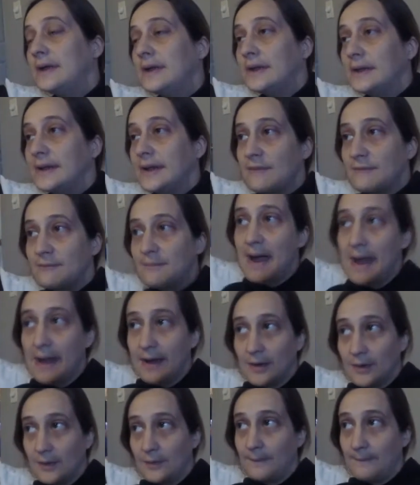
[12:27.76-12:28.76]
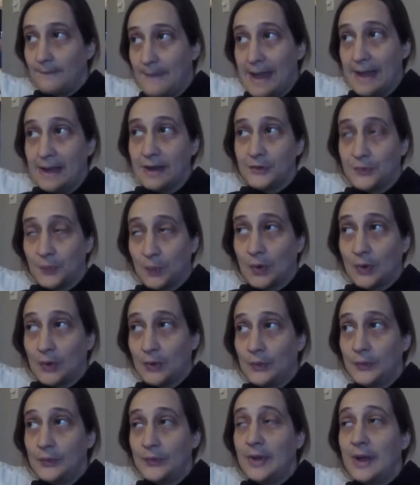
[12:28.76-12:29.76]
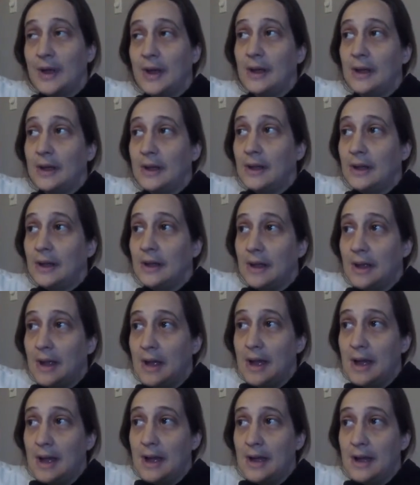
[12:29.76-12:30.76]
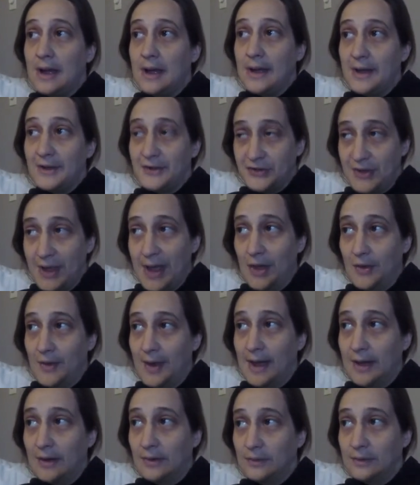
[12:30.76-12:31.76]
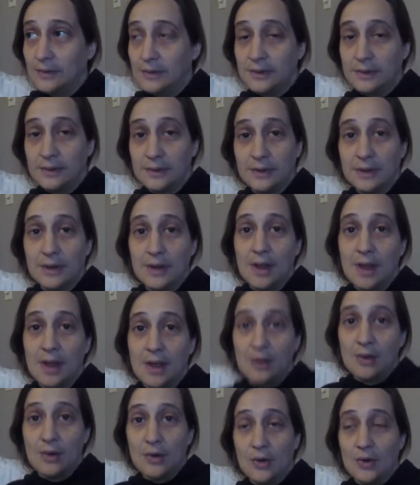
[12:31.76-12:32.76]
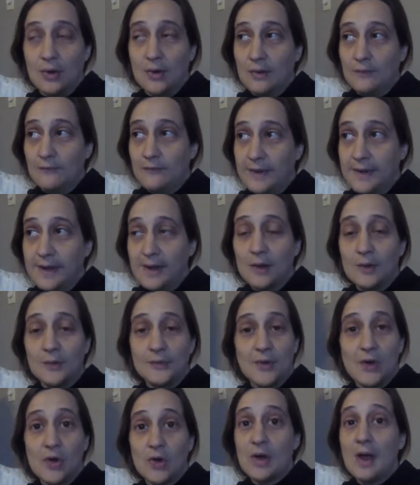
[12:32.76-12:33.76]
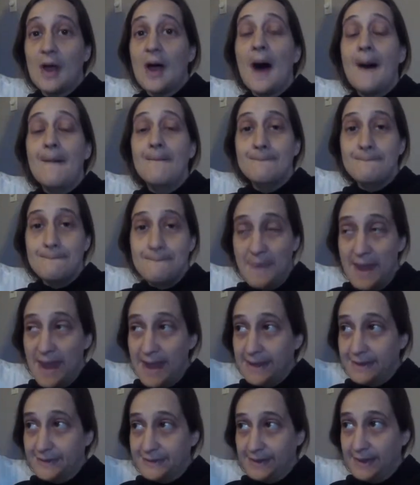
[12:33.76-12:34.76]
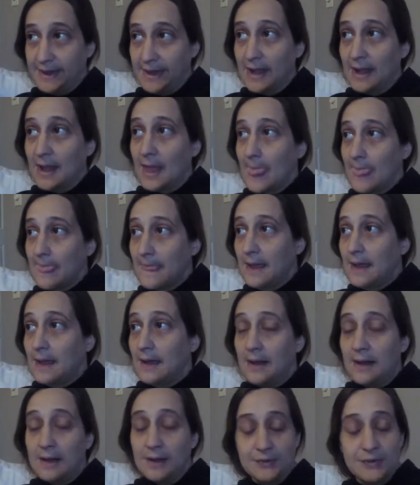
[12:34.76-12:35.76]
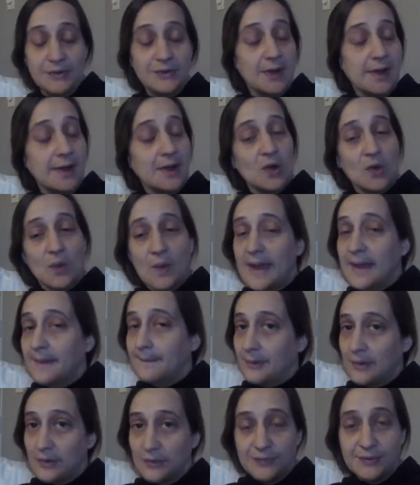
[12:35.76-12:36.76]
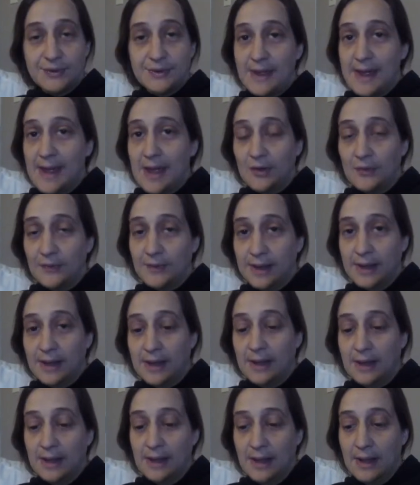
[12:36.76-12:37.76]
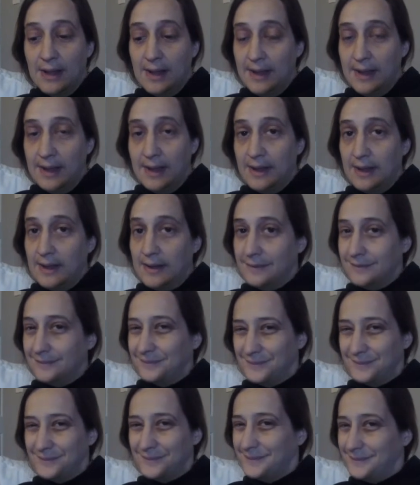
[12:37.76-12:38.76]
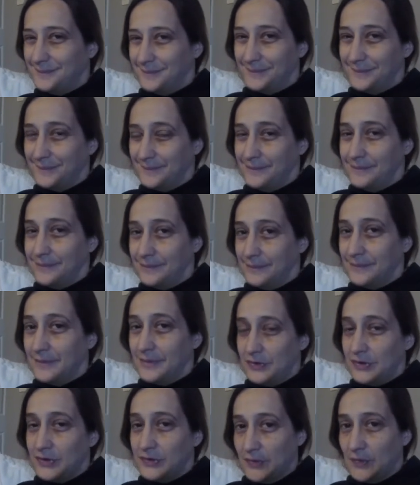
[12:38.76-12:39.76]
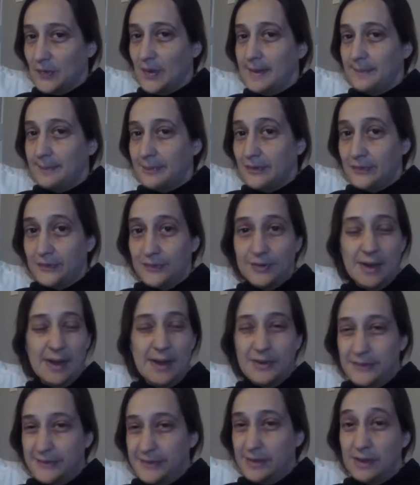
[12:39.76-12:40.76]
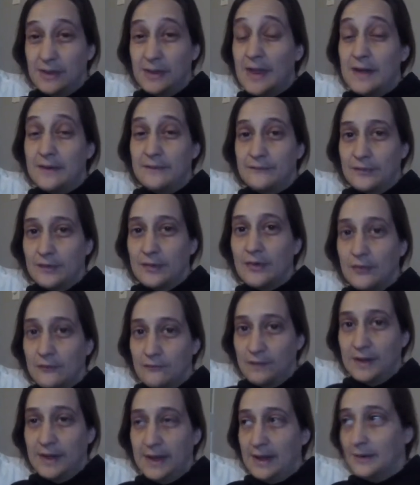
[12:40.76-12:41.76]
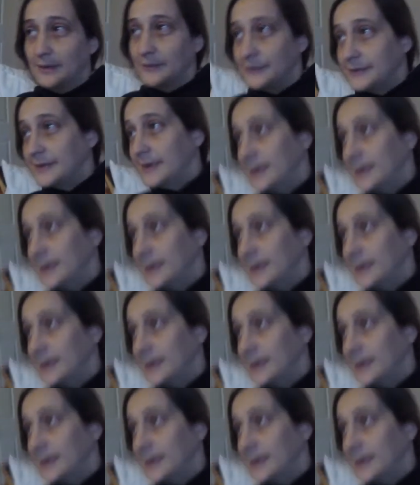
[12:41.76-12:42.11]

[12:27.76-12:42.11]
give Maya's World a shout out. Her videos are amazing. She's got a great personality, and she's a great person. I just love her videos.